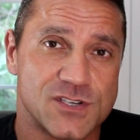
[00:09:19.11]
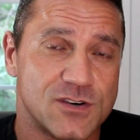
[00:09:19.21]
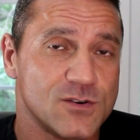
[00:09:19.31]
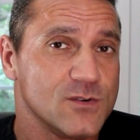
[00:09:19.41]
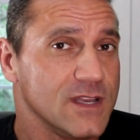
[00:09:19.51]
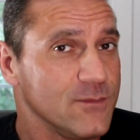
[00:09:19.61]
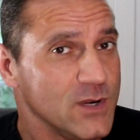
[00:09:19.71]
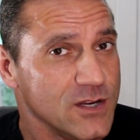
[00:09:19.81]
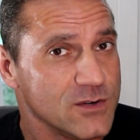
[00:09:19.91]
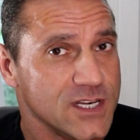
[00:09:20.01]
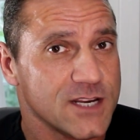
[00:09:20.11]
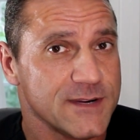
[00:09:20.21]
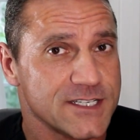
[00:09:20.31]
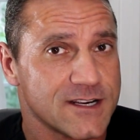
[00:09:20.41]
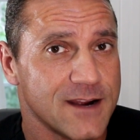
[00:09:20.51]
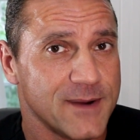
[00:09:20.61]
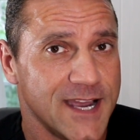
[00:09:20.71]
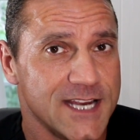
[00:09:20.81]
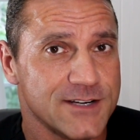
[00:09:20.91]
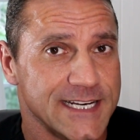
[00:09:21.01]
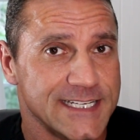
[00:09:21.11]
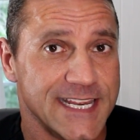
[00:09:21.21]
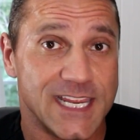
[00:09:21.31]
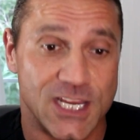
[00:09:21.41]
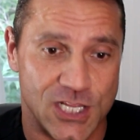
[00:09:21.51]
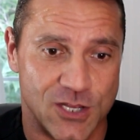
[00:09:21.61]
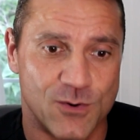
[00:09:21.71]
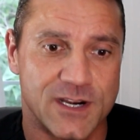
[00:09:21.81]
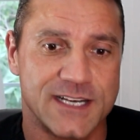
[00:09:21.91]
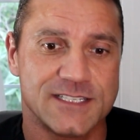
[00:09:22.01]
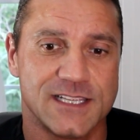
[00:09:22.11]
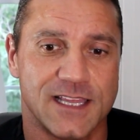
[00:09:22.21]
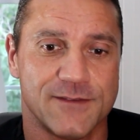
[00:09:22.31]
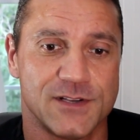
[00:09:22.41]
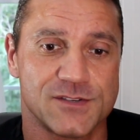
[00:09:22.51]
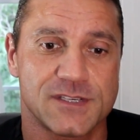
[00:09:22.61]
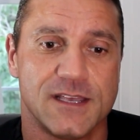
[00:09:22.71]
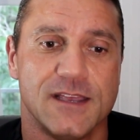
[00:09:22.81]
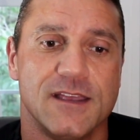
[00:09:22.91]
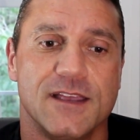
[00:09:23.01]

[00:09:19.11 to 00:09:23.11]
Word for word: So when you decrease your carbohydrate intake, you lower your insulin levels.